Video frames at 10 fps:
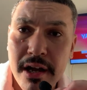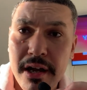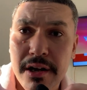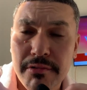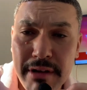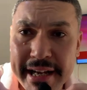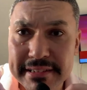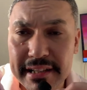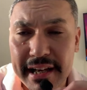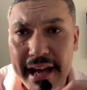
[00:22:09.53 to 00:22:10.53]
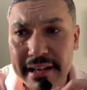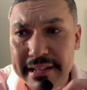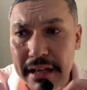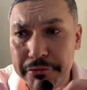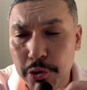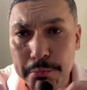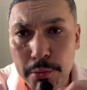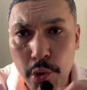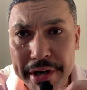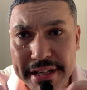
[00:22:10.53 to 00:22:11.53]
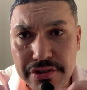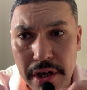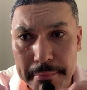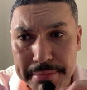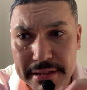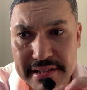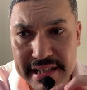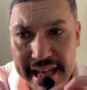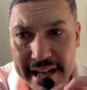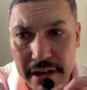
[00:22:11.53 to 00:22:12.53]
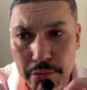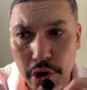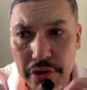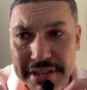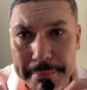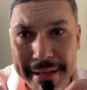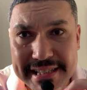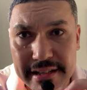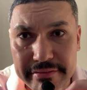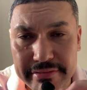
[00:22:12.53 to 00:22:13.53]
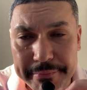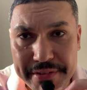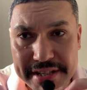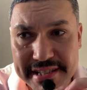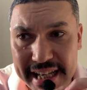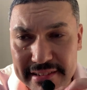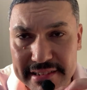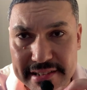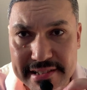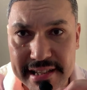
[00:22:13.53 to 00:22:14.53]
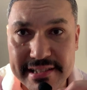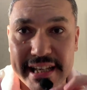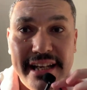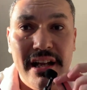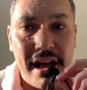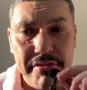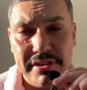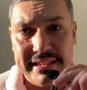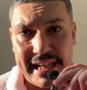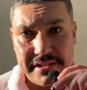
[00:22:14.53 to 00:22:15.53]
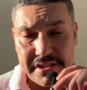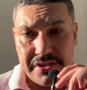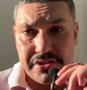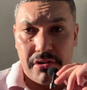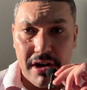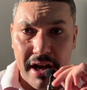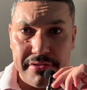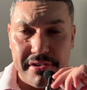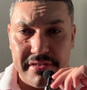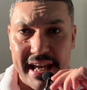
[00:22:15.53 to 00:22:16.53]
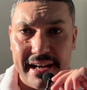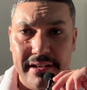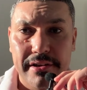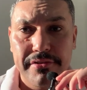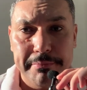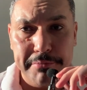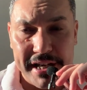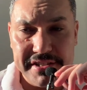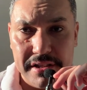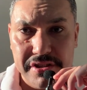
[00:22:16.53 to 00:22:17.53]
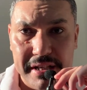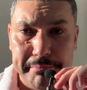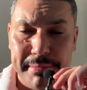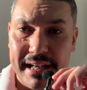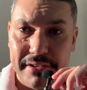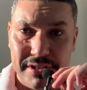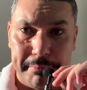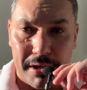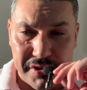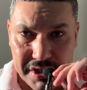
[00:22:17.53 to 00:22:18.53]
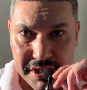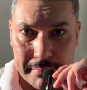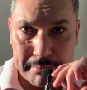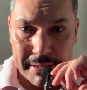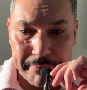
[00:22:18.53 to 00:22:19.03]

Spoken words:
Right, I'll give you more examples now on the passive sentences in other tenses rather than the present simple and the past simple.